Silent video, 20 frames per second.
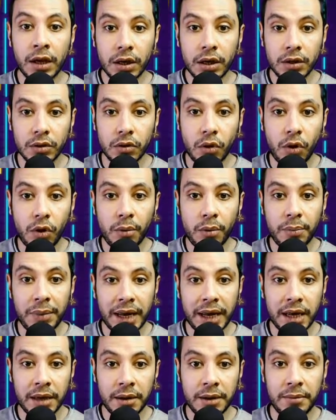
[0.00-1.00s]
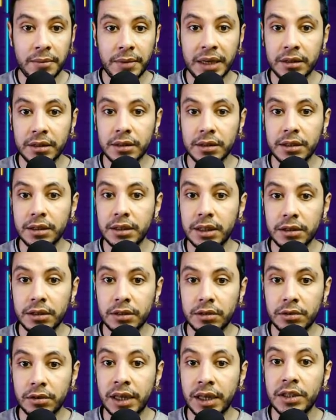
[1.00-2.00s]
No payment needed
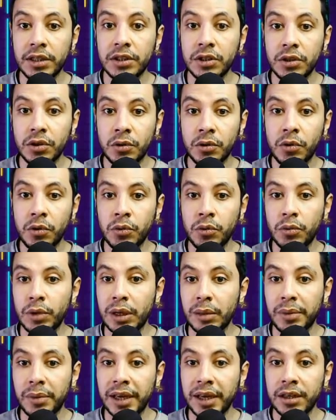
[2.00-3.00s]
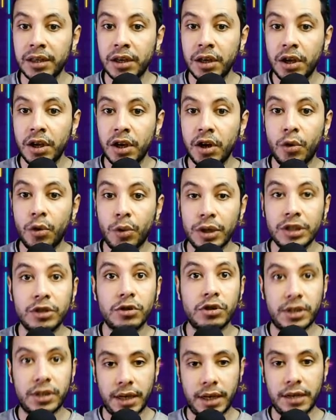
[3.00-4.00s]
today. You will pay when you
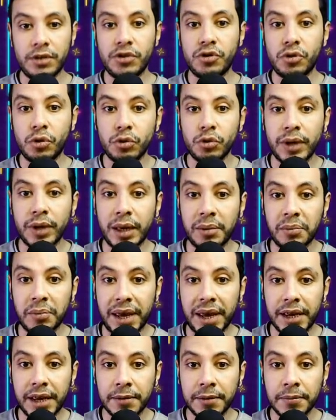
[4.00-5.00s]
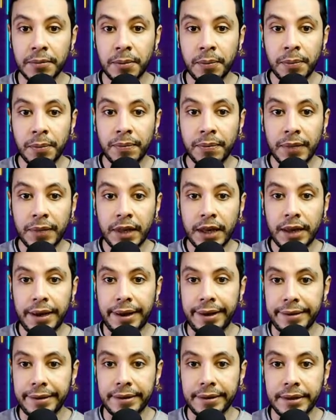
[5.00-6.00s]
stay, so you can pay
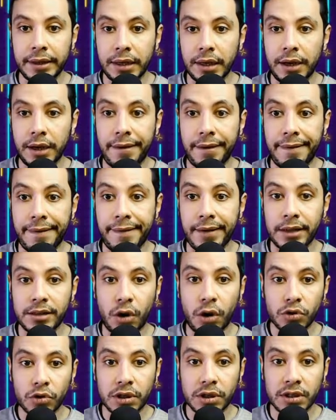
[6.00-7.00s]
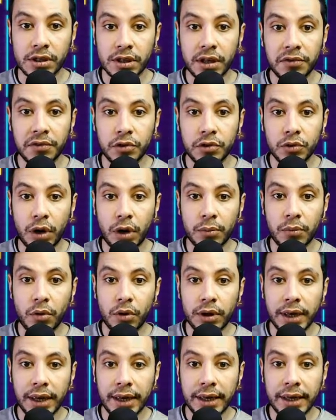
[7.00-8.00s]
in the host itself. You are
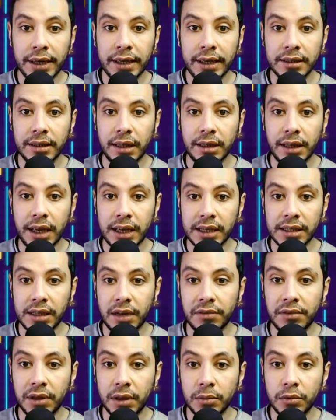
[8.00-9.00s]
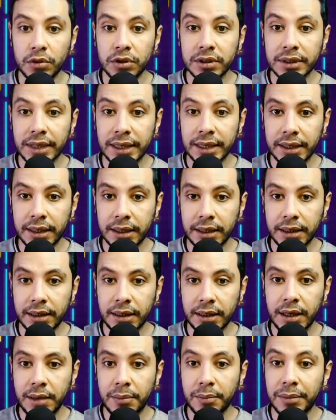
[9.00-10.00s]
booking the last available single
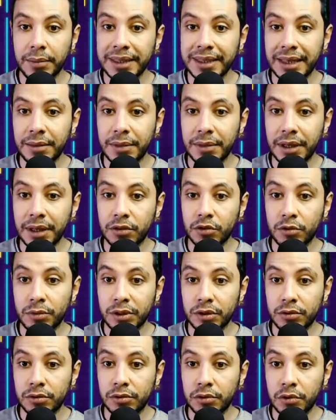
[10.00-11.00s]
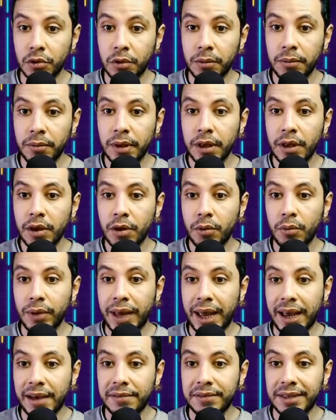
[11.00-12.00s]
bed in male dormitory room we
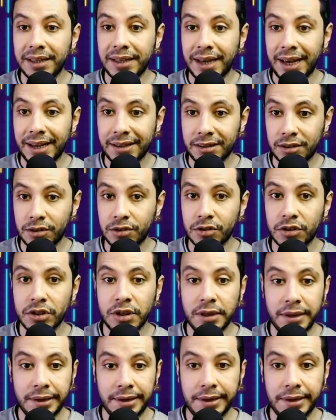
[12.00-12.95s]
have in Athens